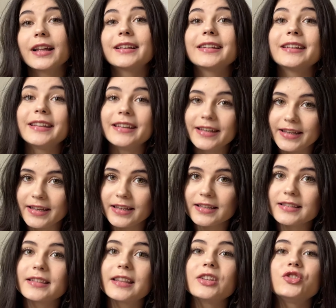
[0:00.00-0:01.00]

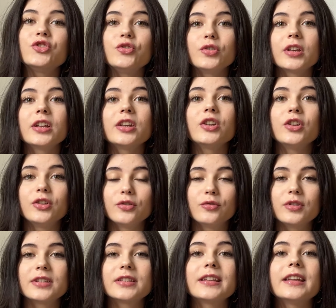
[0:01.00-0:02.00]
keys that you can
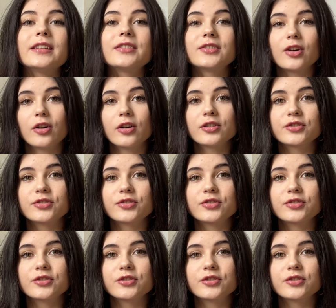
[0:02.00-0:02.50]
use in Zoho